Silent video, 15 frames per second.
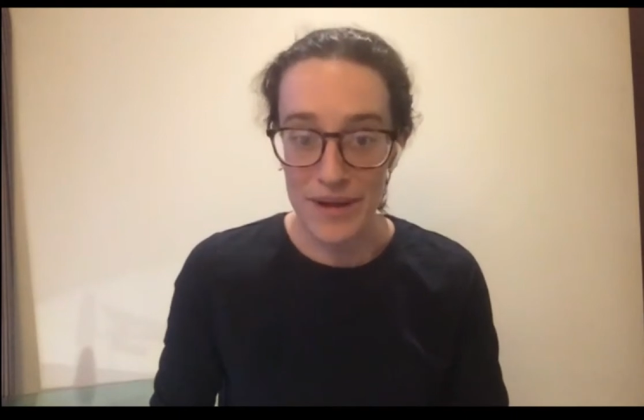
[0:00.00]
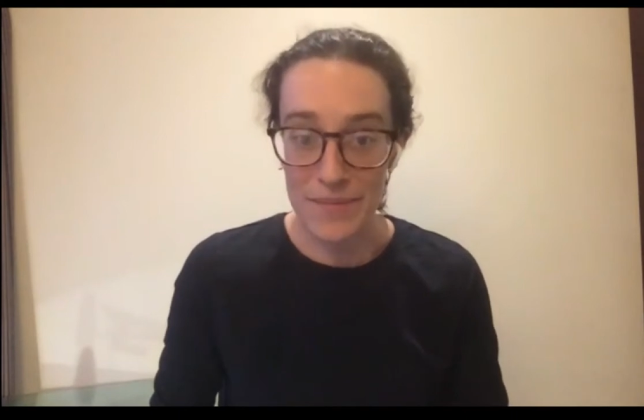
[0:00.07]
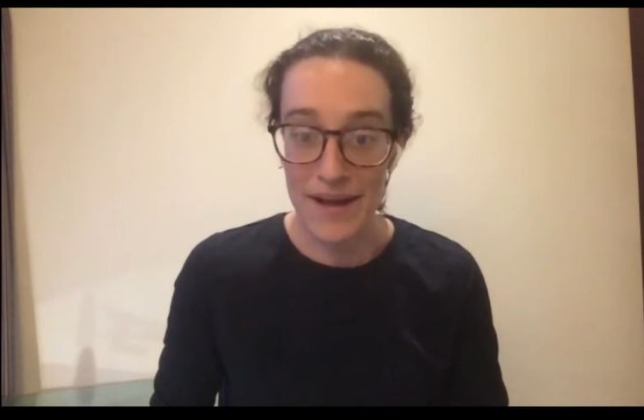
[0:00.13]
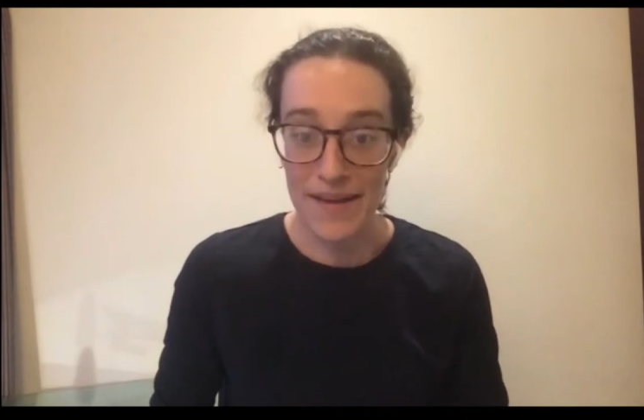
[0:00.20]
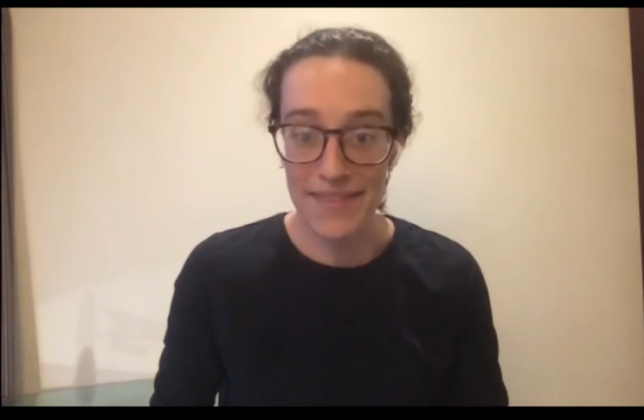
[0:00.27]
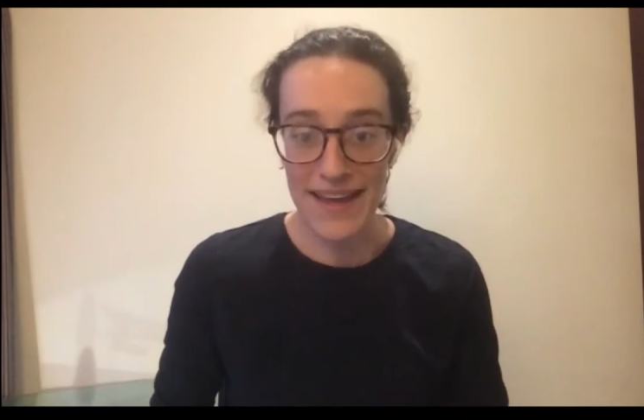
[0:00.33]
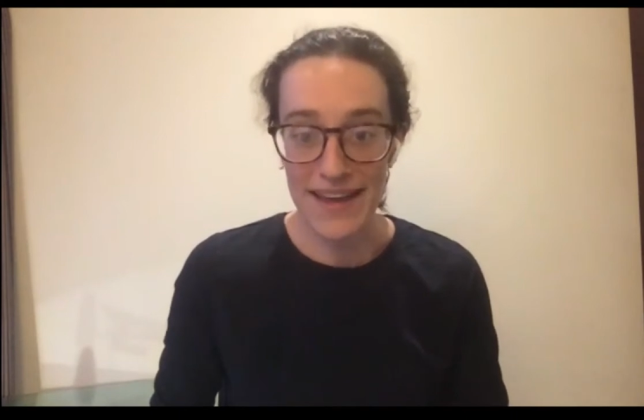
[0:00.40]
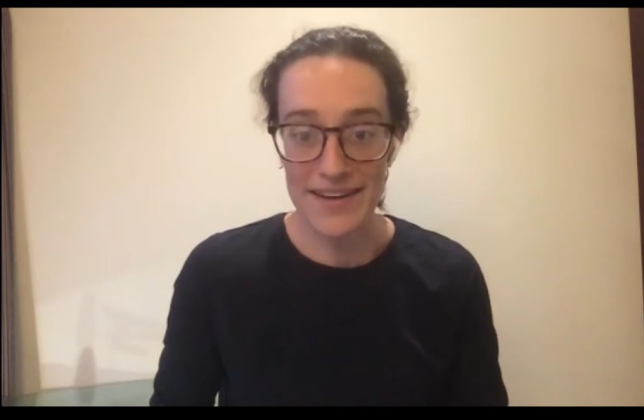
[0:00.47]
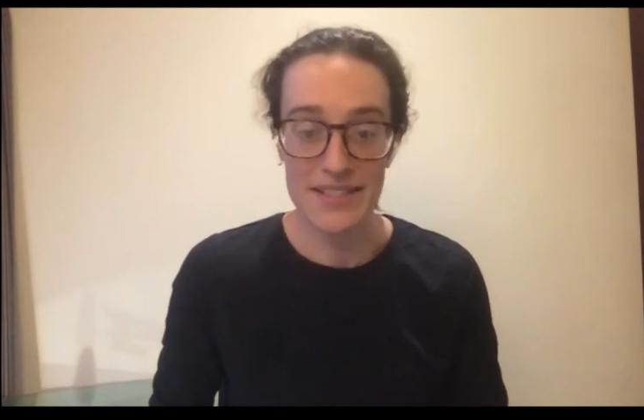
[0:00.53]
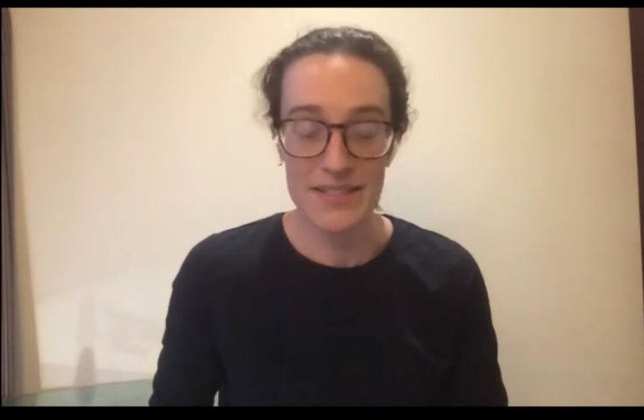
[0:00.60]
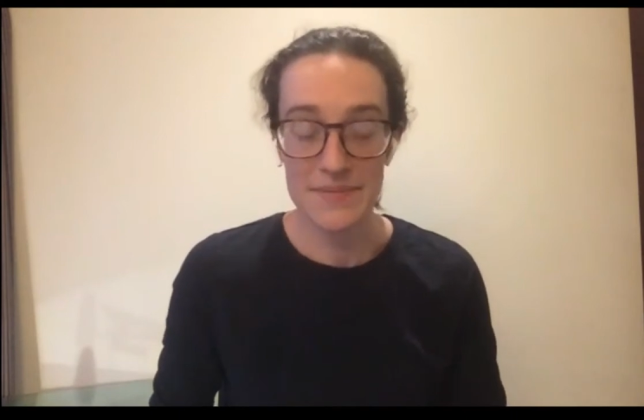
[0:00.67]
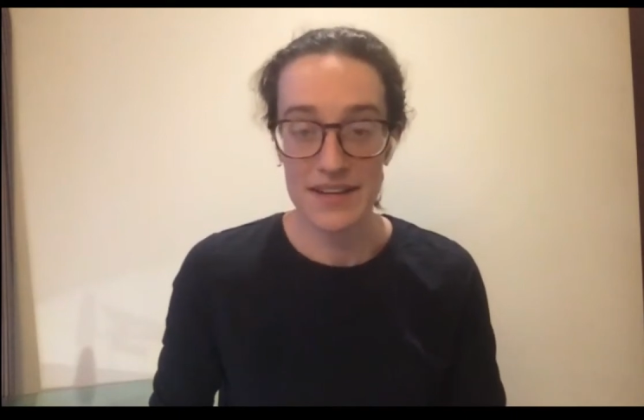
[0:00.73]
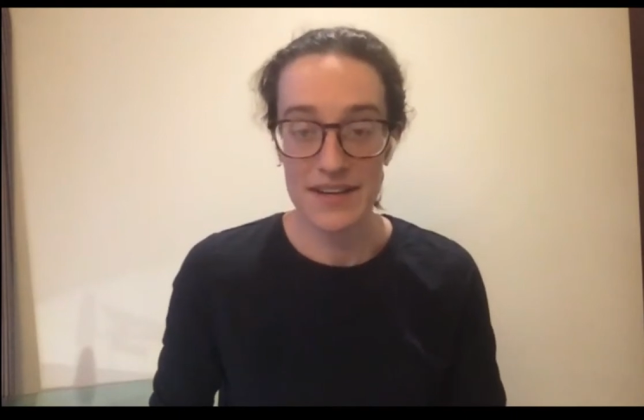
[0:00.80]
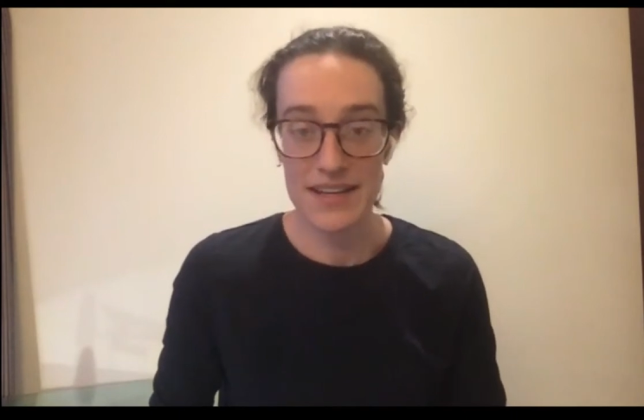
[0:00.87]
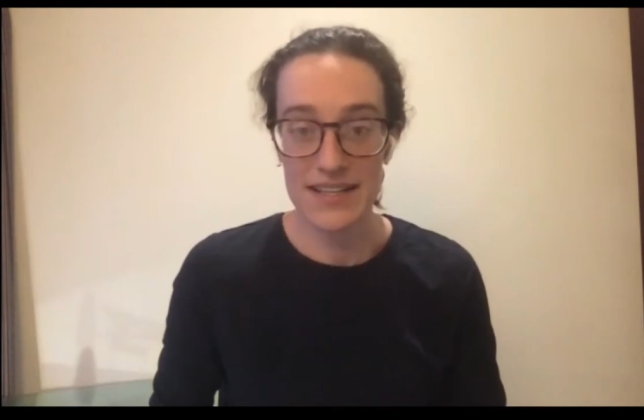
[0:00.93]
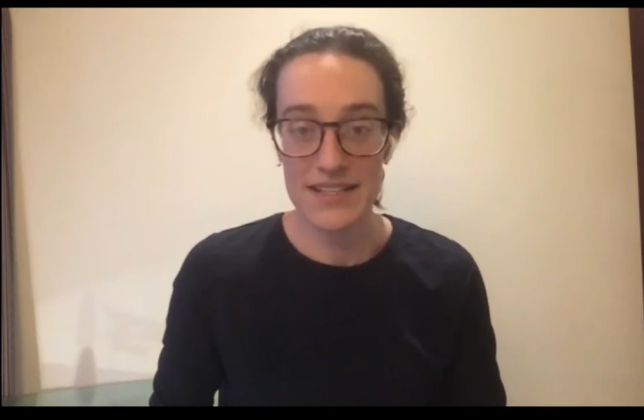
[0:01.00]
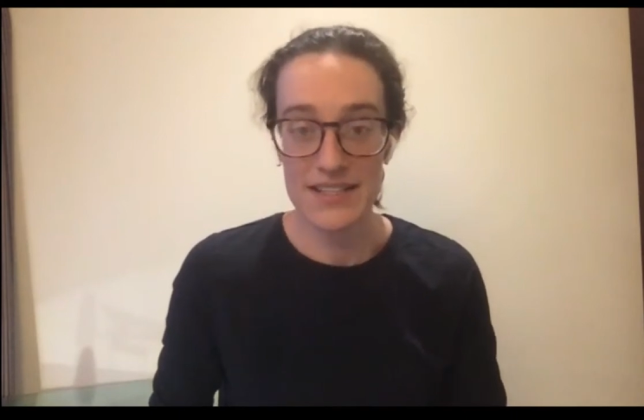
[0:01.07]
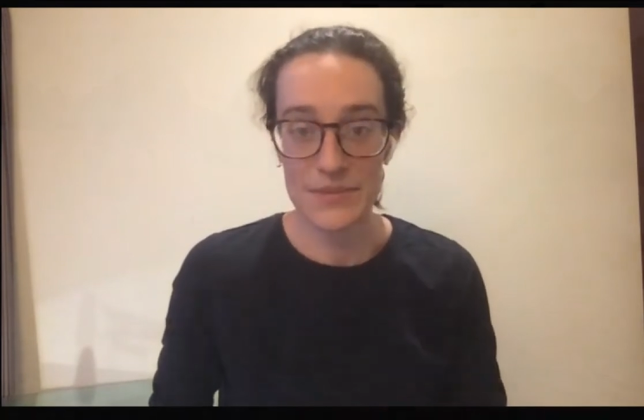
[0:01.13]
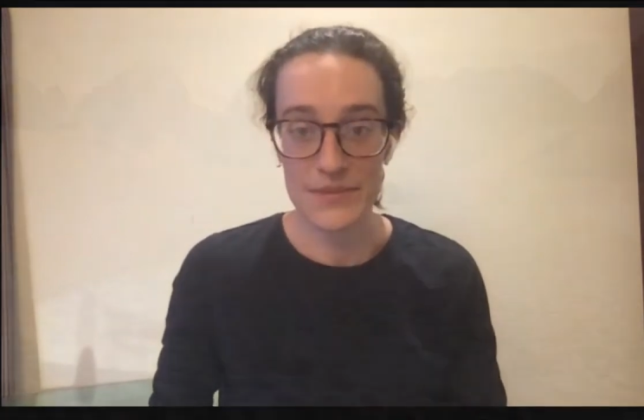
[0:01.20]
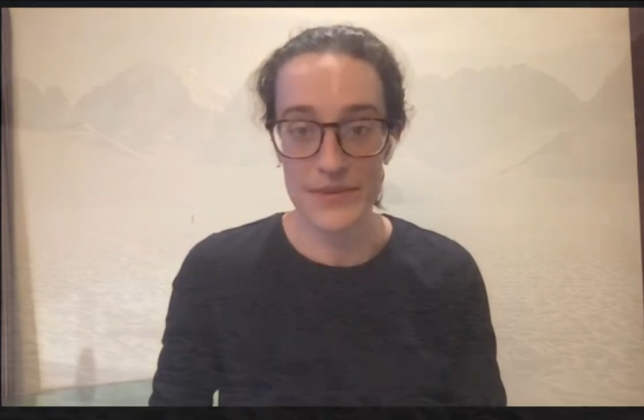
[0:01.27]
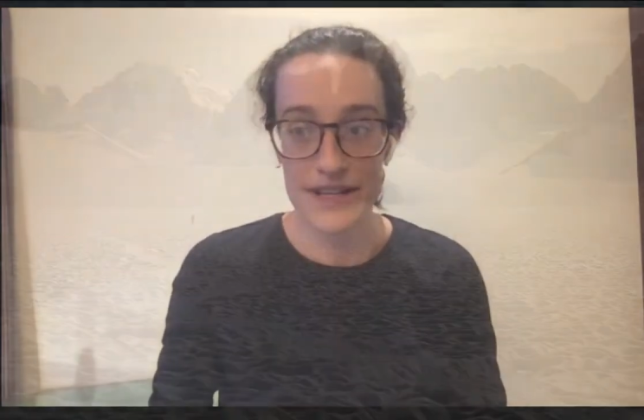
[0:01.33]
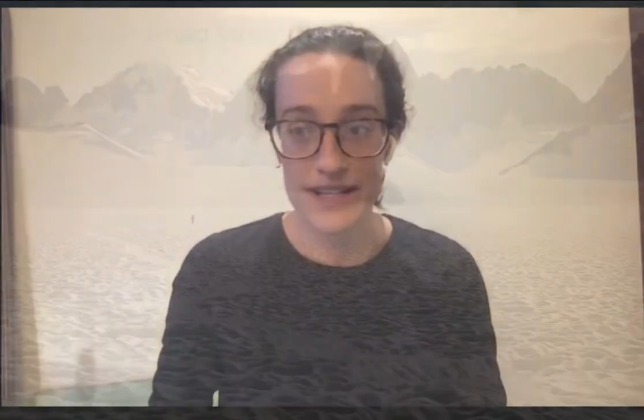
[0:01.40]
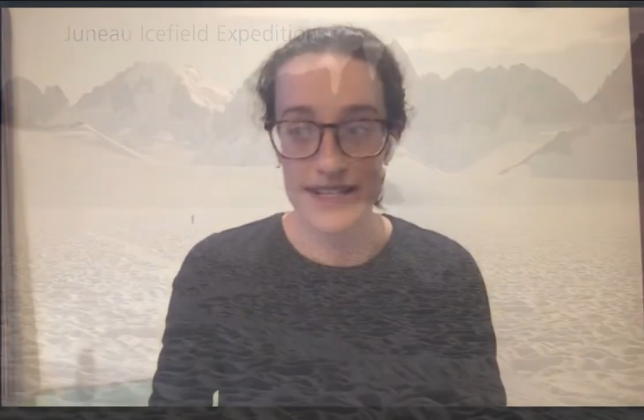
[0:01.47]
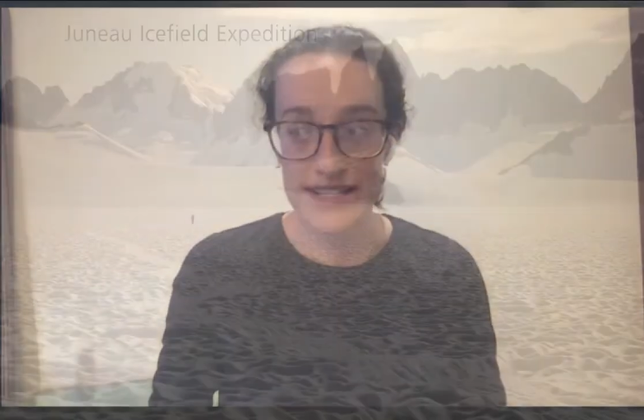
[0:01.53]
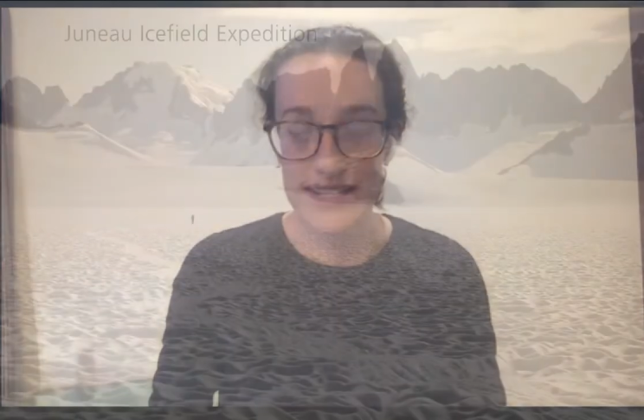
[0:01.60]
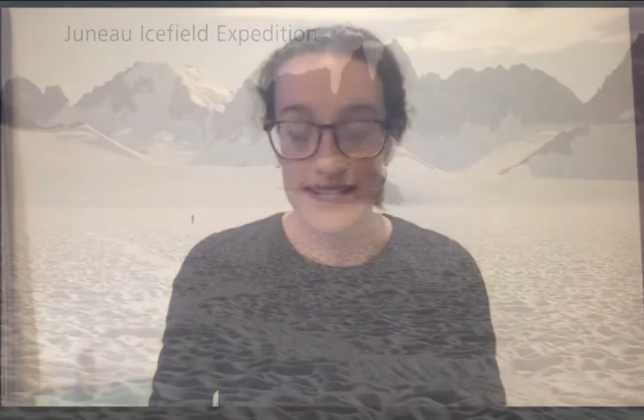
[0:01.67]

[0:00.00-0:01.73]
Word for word: about that experience was